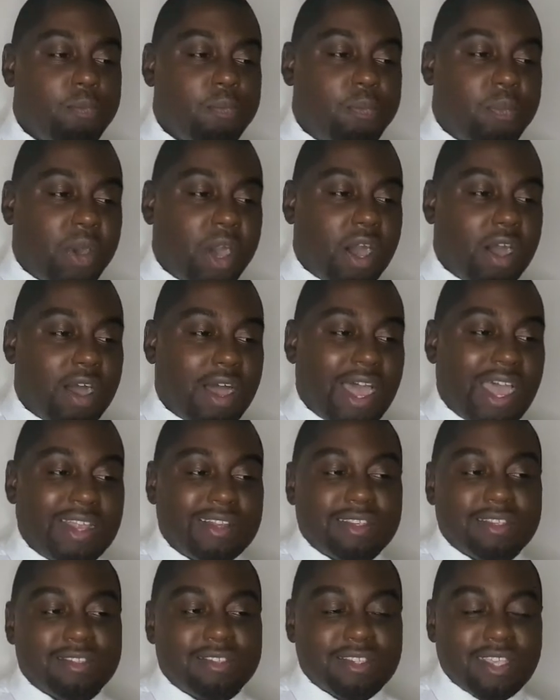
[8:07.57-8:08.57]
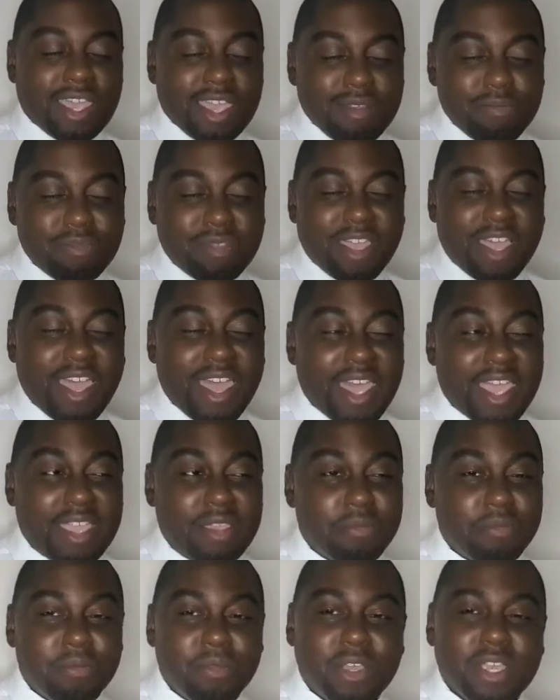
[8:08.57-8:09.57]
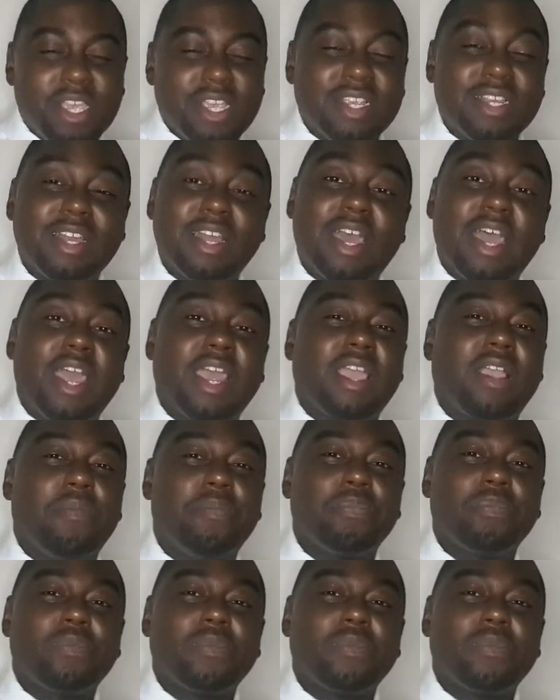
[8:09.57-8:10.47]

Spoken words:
But at the same time, it's like,